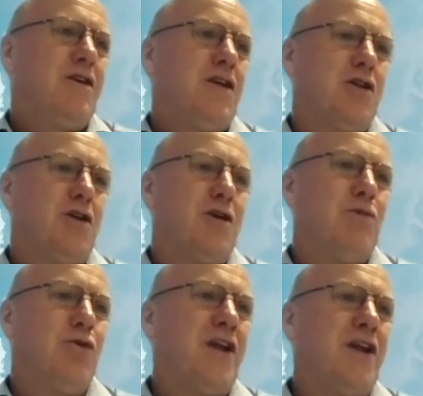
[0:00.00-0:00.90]
It's a lot
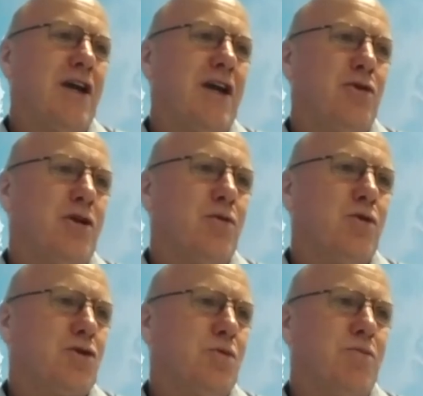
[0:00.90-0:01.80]
more now than it
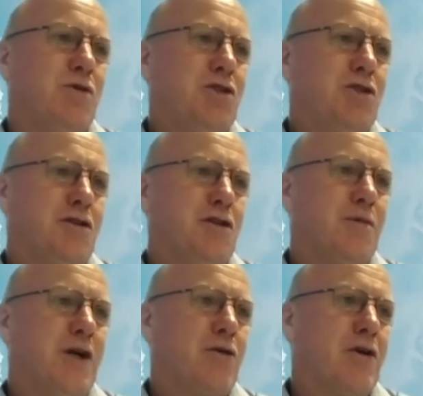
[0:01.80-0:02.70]
was when we started the
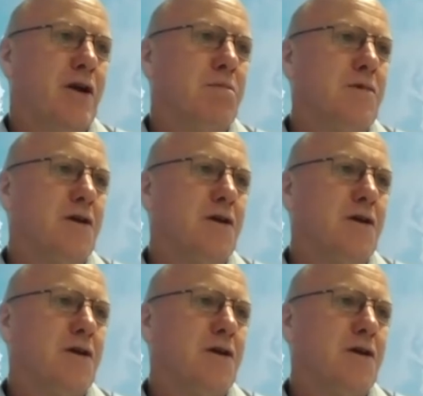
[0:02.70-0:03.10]
program.